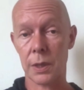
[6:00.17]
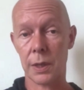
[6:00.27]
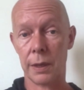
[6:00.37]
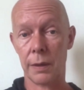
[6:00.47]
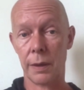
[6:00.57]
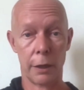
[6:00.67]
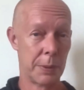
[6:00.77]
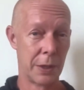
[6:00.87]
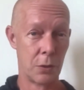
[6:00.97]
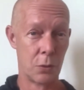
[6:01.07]
and
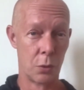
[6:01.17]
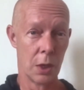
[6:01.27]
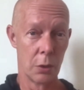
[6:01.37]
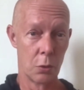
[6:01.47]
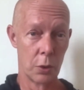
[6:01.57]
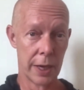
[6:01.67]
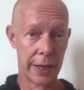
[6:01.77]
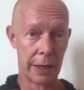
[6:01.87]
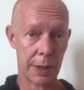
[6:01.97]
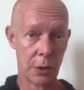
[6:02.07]
helping to
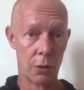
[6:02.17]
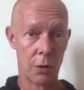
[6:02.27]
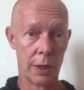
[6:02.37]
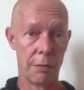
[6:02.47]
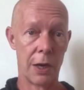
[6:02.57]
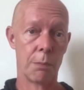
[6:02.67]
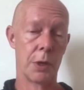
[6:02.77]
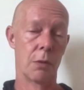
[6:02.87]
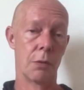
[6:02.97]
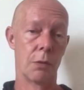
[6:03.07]
guide better the development.